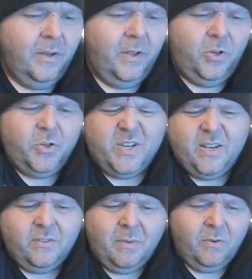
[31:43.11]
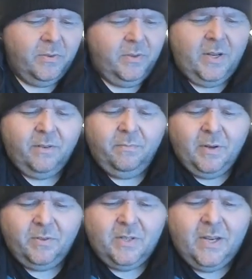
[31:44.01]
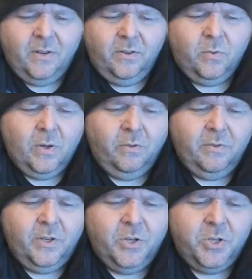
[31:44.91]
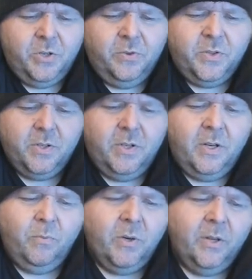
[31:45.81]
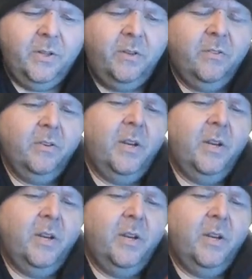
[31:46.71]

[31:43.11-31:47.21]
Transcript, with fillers: it usually has about yeah about 10 12 issues in one of these